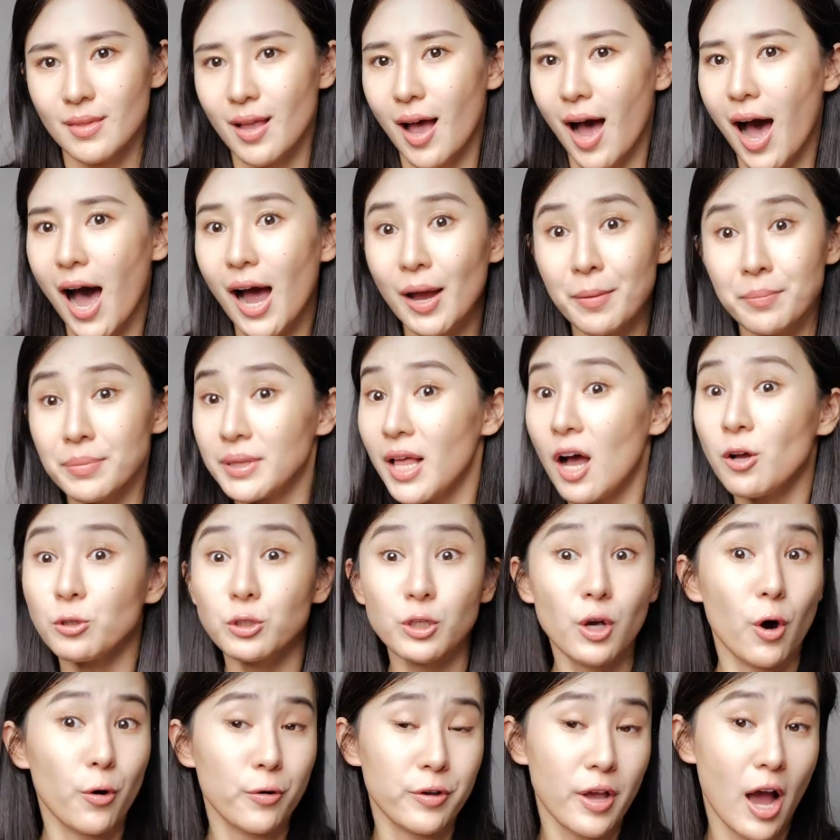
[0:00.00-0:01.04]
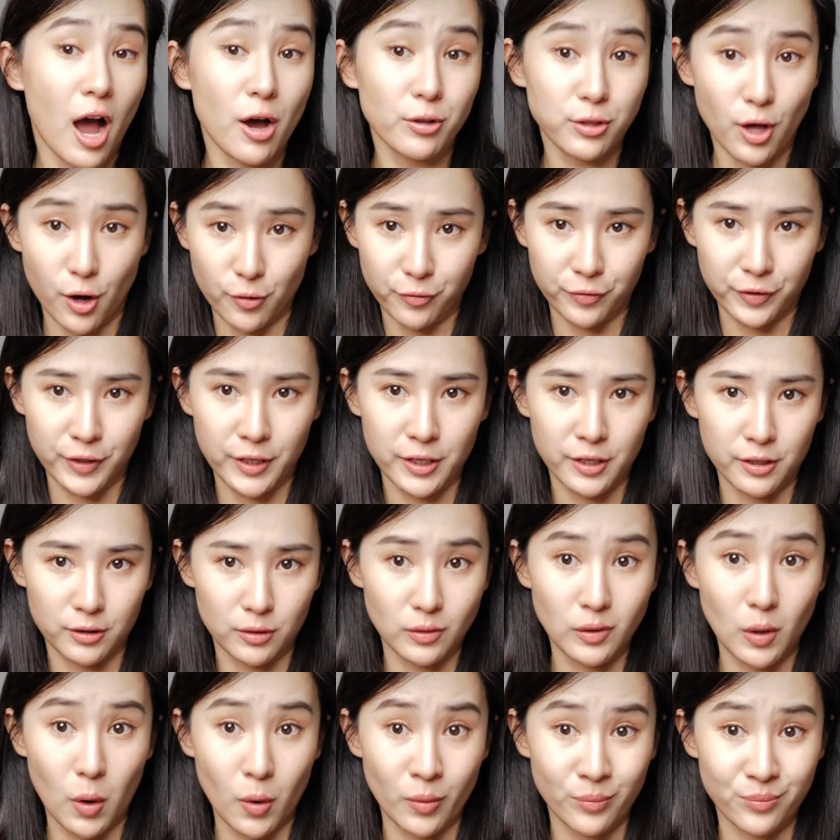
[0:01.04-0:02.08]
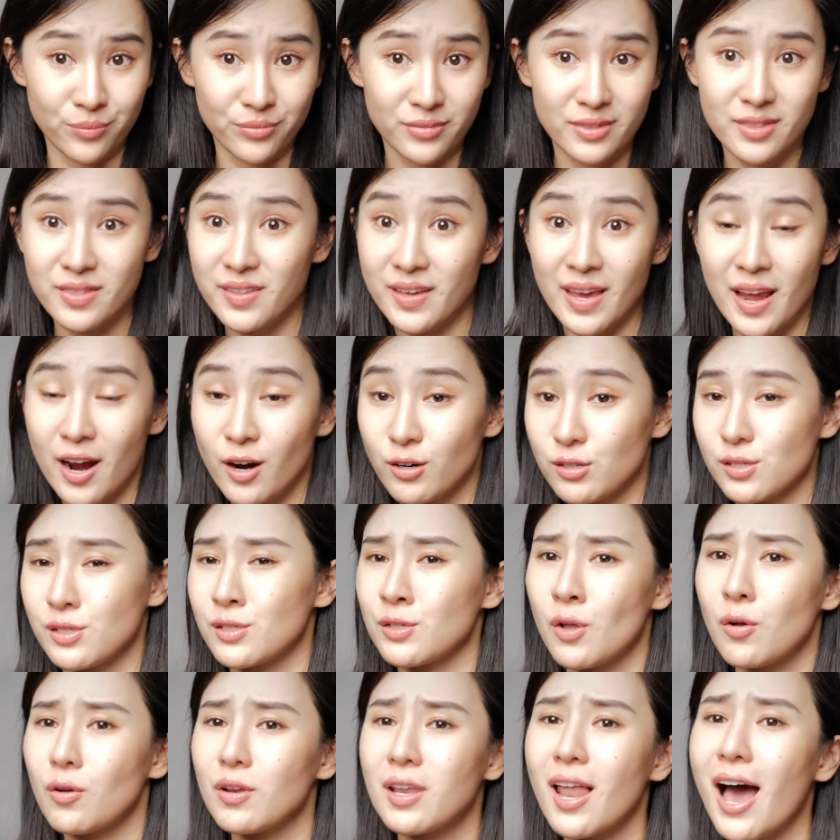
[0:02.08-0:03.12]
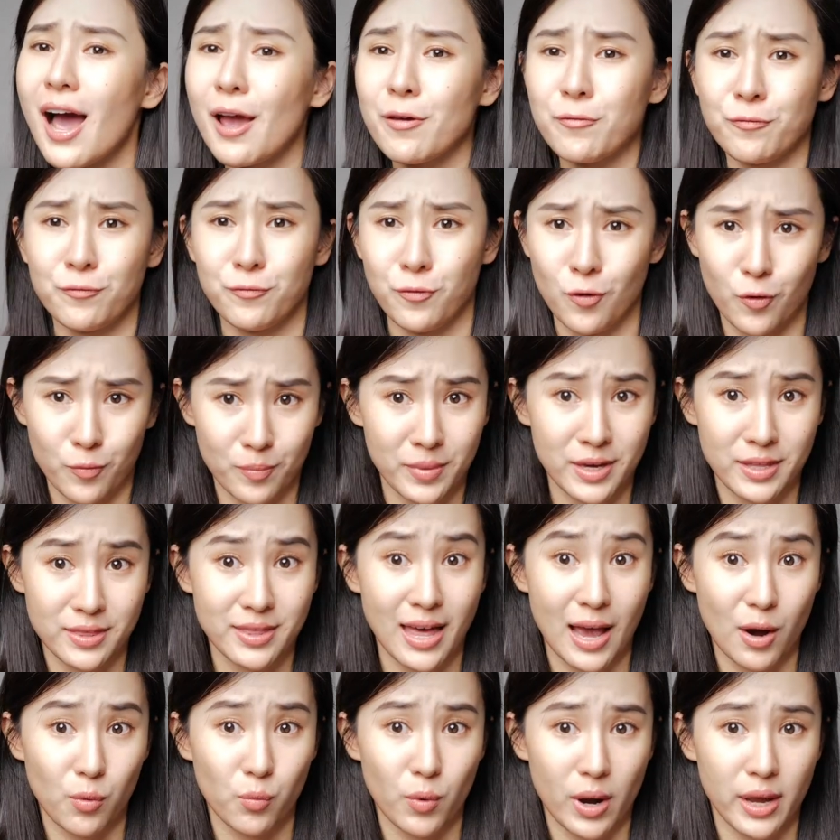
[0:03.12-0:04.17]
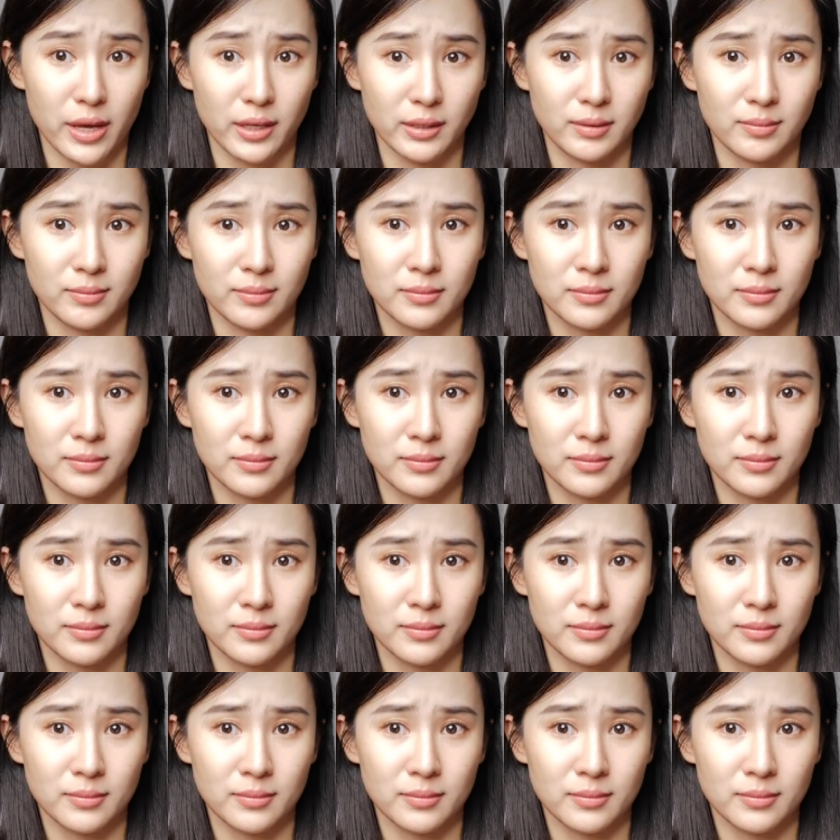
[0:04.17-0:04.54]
I'm not going out of here alone. There's no life for me that way.